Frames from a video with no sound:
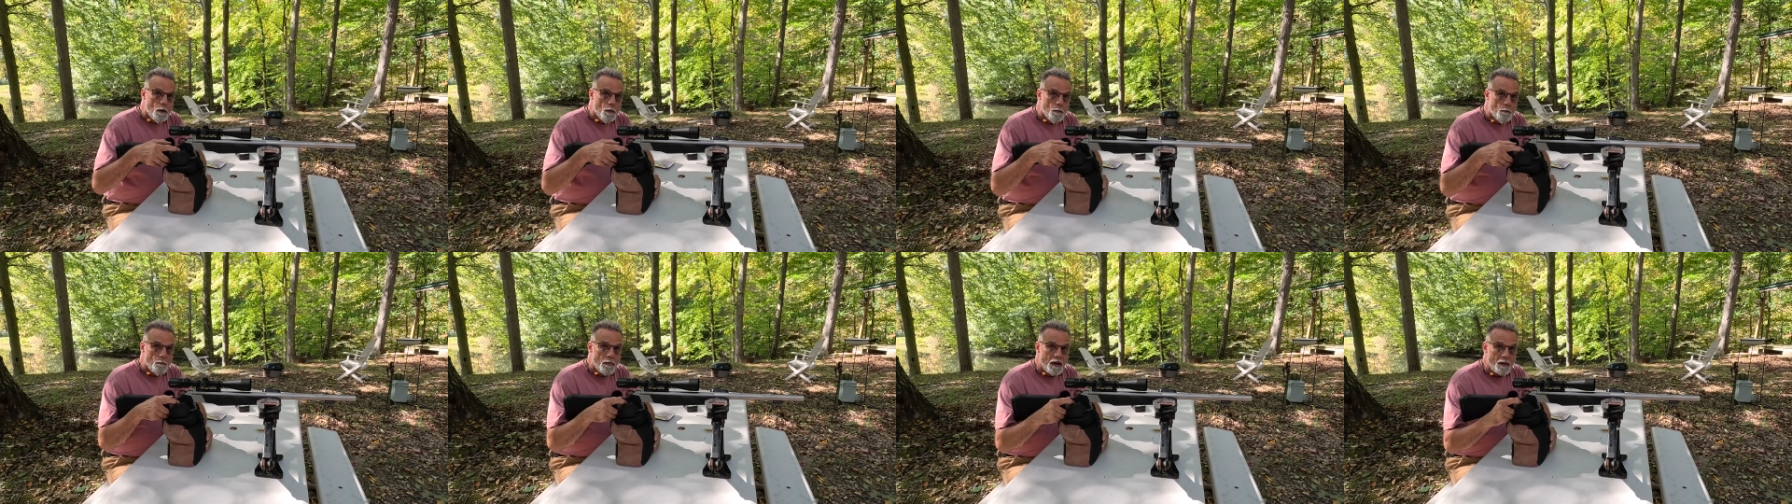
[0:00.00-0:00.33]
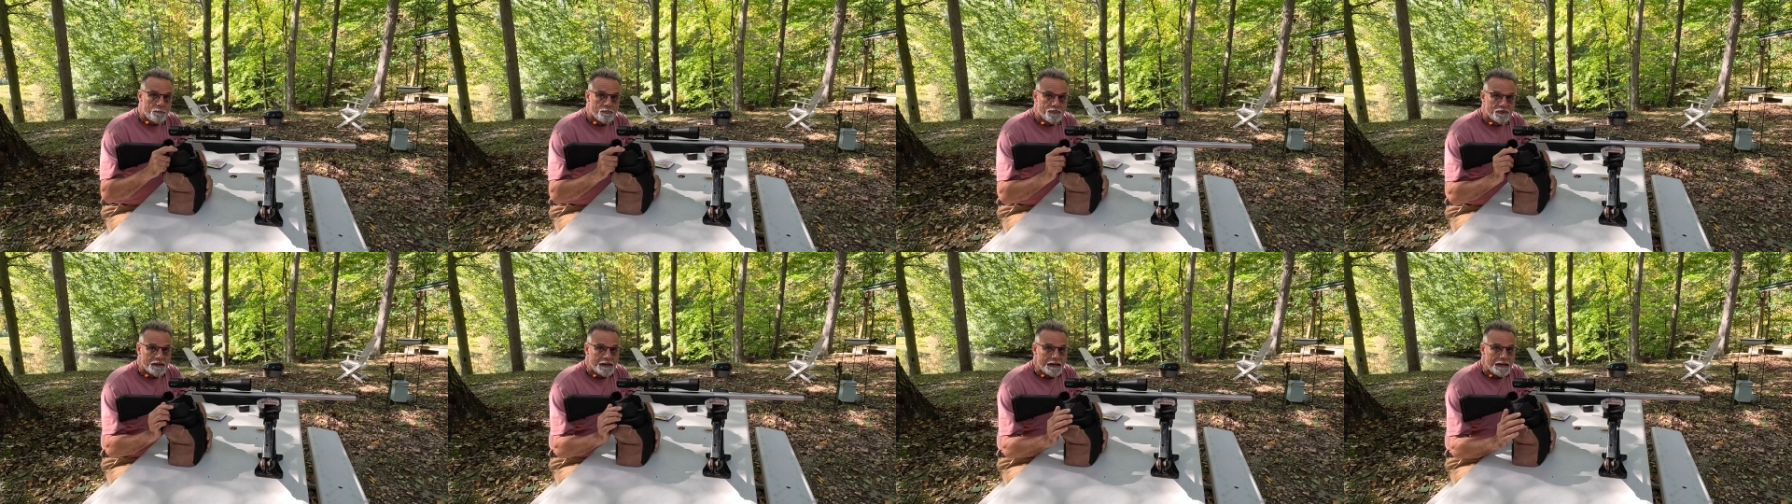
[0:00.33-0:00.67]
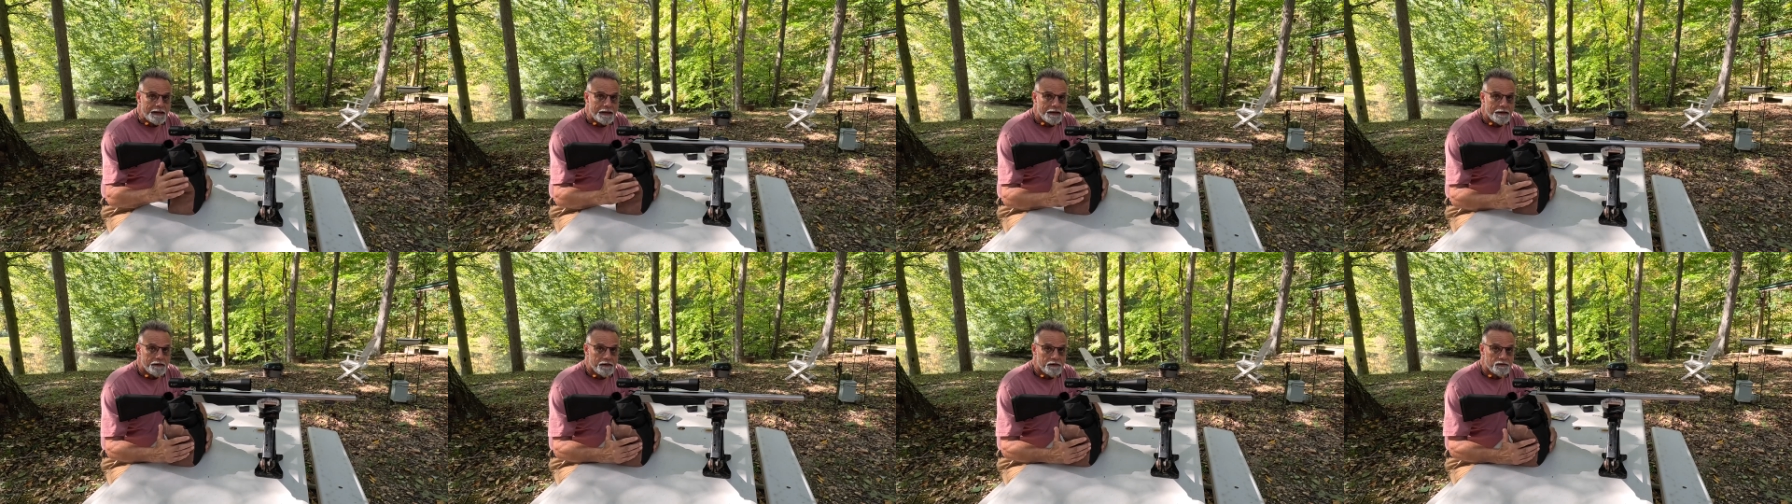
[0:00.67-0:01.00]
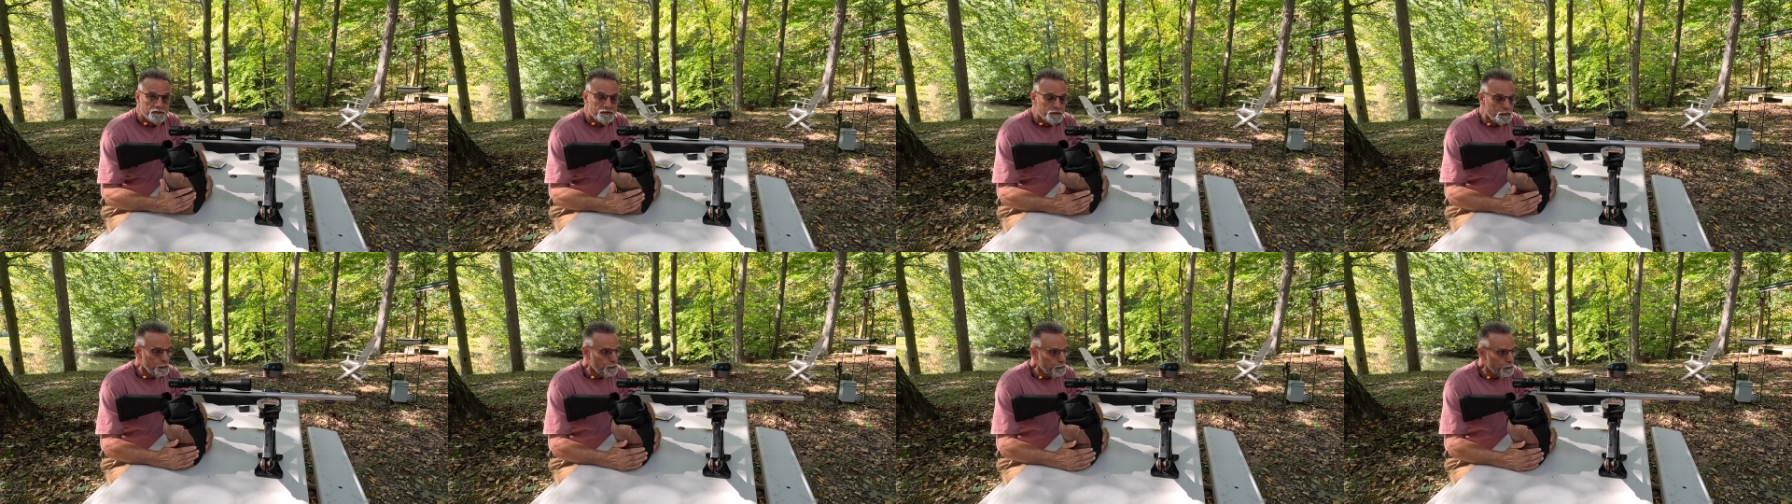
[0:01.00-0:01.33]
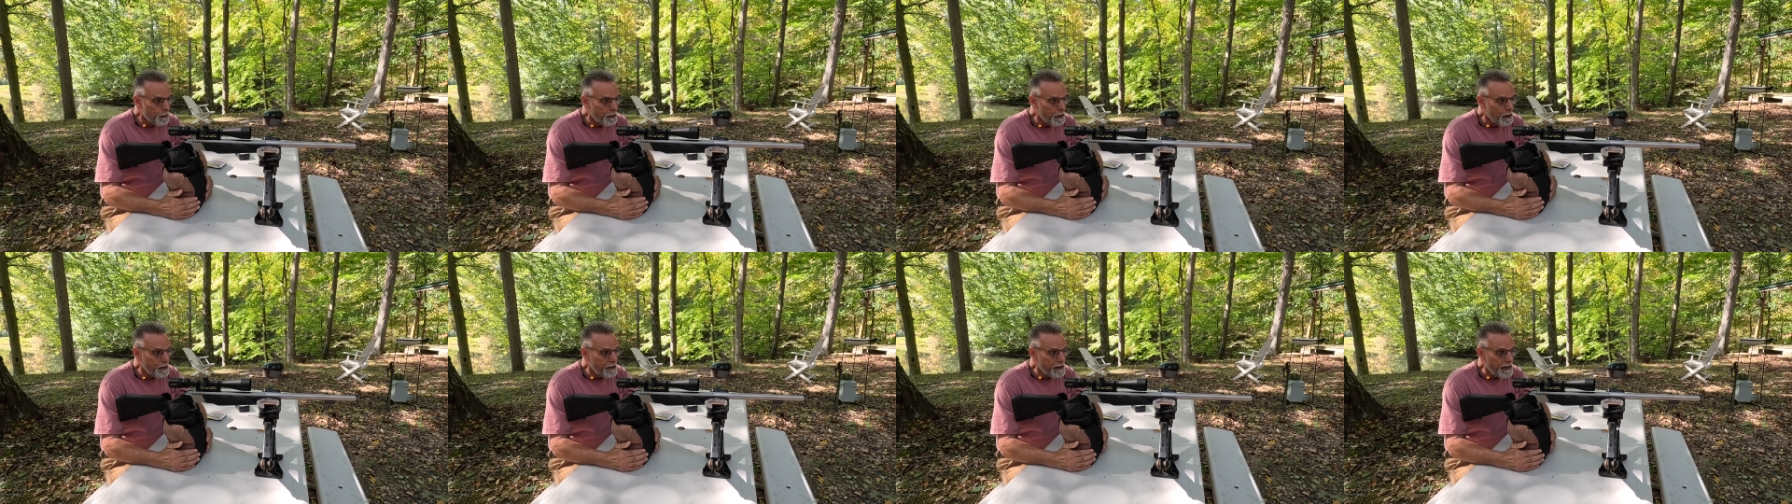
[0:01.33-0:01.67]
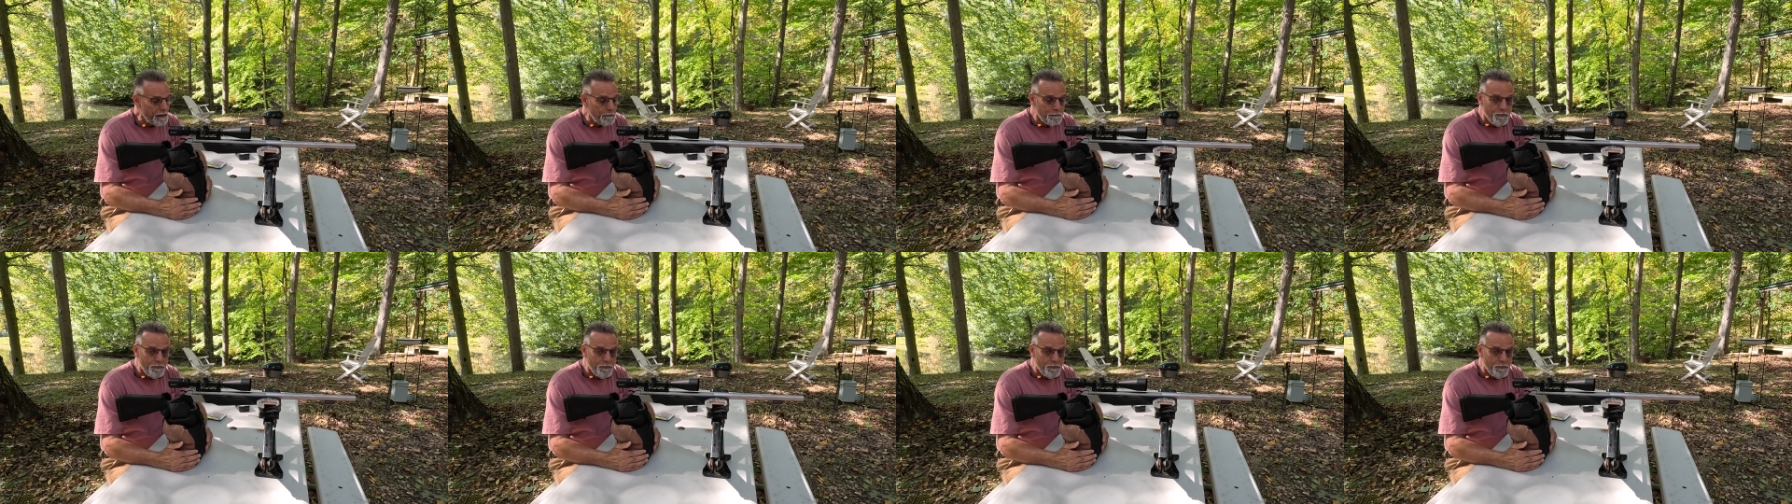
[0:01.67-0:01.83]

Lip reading: My plan is to run a